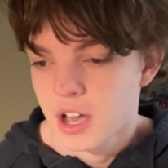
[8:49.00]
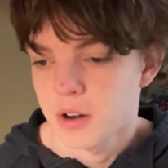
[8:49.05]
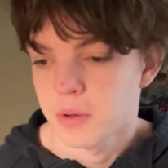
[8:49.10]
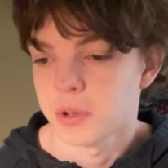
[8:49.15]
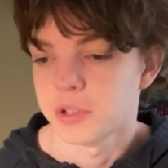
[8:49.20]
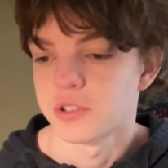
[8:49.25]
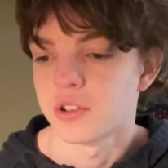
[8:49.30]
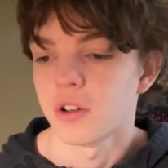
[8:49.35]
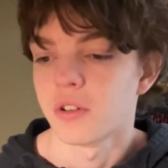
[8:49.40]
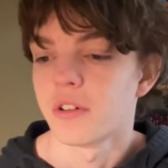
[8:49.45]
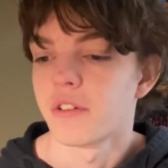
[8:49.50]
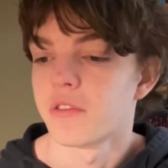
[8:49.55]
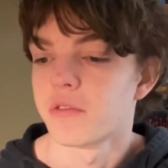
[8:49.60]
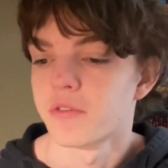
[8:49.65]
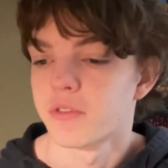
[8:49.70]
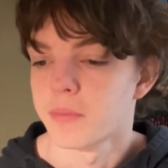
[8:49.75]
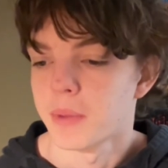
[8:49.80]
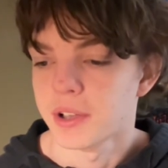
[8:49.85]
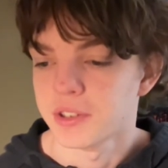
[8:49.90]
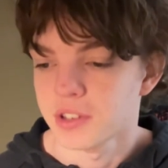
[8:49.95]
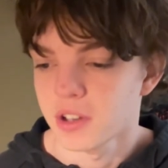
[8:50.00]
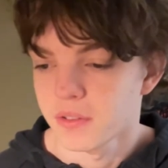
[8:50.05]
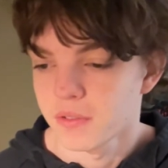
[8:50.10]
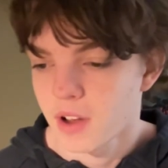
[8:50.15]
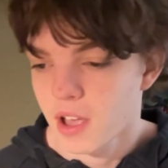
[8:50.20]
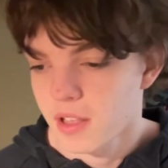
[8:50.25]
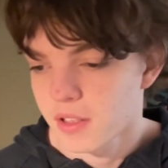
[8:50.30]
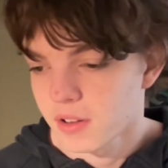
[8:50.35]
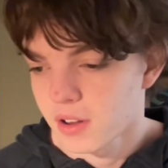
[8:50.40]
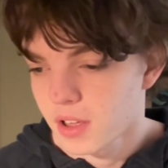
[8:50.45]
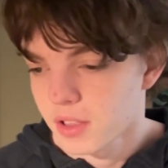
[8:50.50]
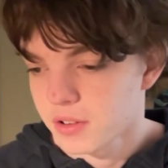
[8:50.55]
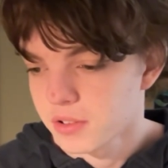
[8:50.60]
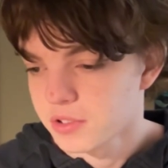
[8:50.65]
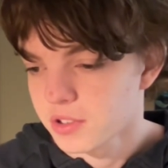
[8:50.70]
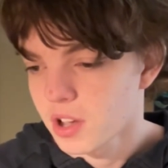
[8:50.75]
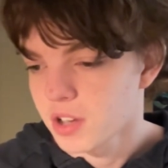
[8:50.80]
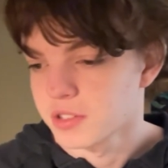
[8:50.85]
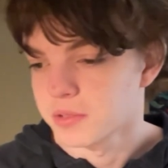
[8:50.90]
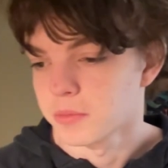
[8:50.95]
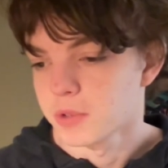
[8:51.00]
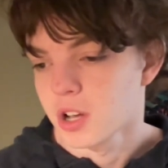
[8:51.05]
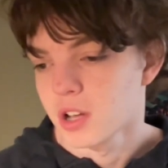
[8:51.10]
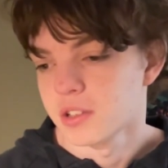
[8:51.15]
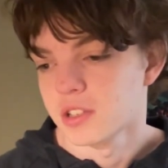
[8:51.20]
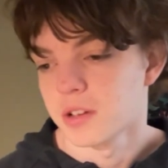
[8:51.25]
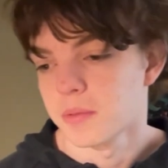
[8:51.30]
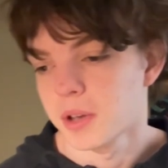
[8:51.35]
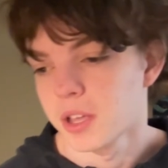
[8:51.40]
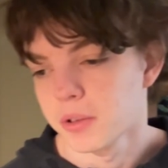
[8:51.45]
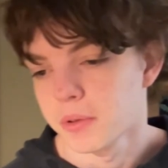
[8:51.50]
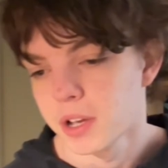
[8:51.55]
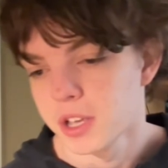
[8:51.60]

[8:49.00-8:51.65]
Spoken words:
do I start living for myself rather than others? Awesome content, by the way.